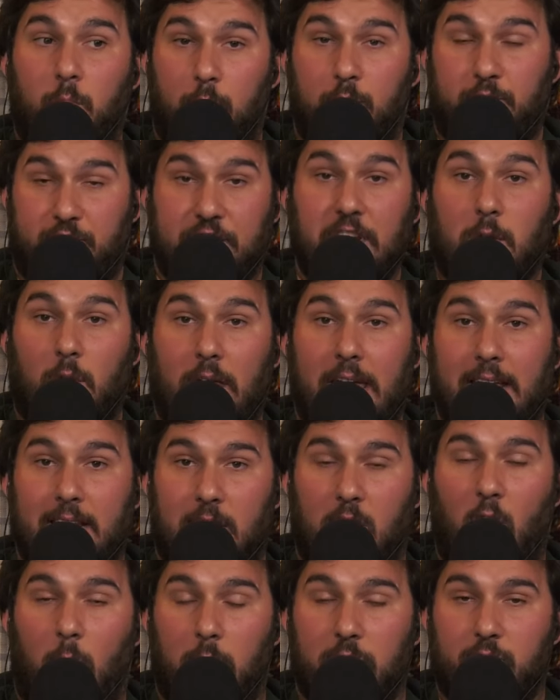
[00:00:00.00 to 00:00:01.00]

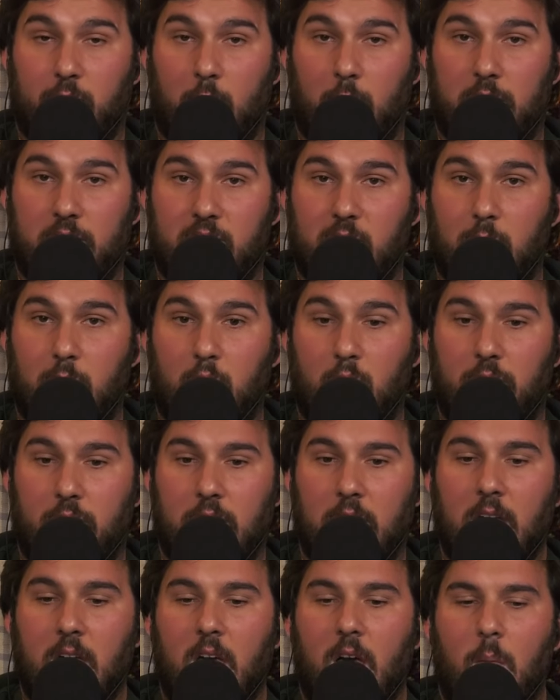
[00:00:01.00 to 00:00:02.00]
single-handedly almost ruins the movie.